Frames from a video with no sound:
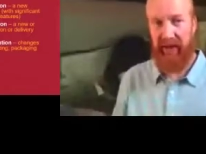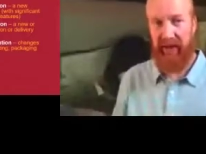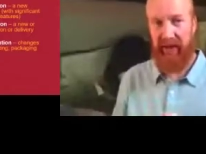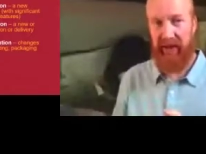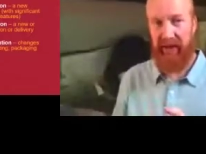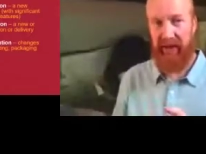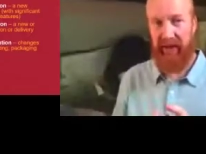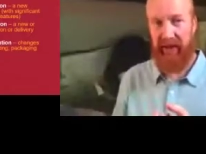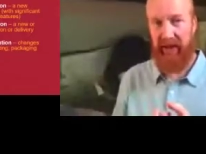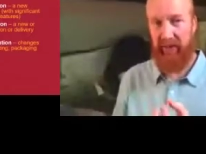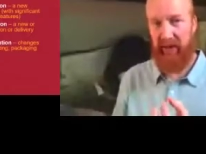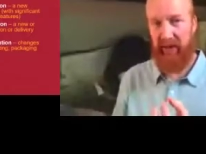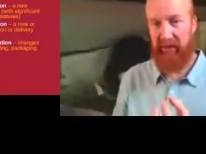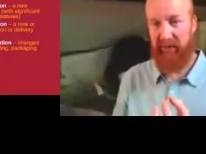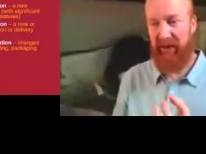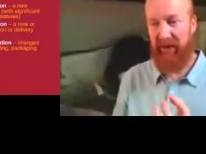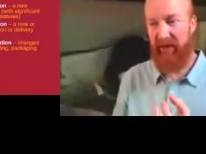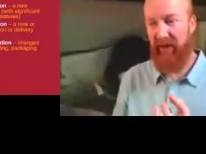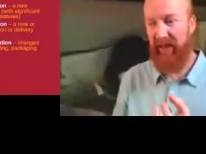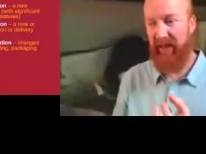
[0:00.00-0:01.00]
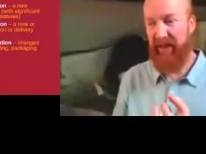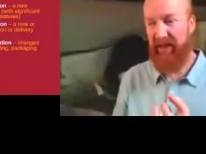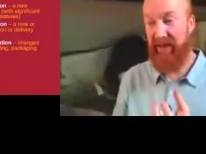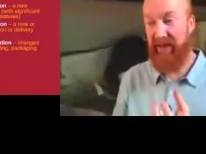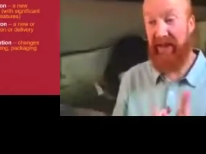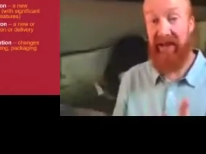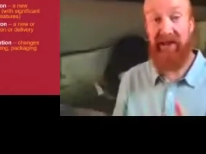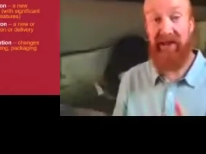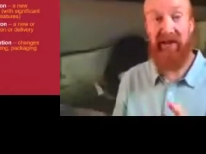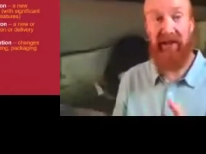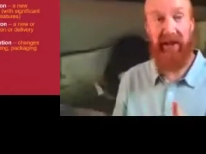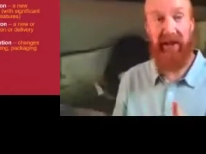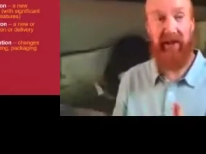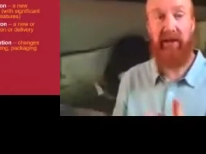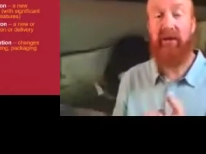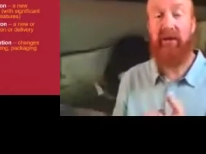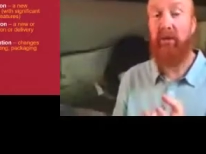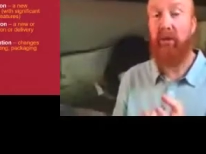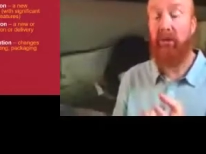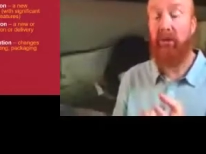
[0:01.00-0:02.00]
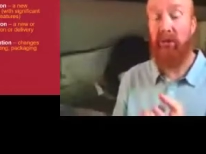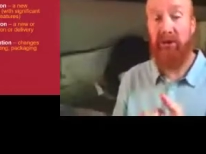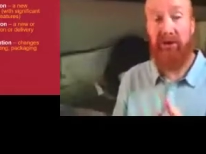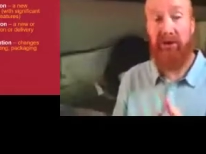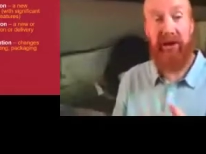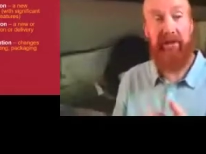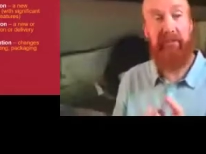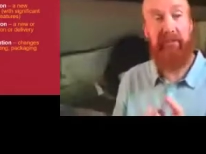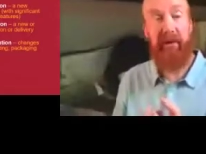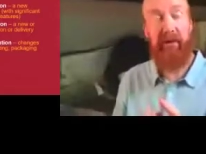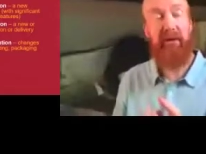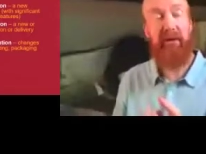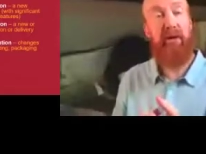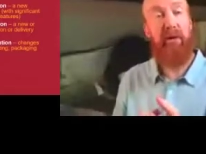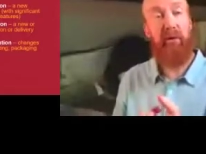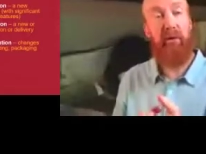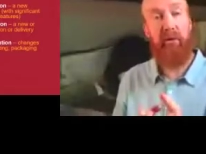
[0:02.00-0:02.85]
In that maybe it's easier or cheaper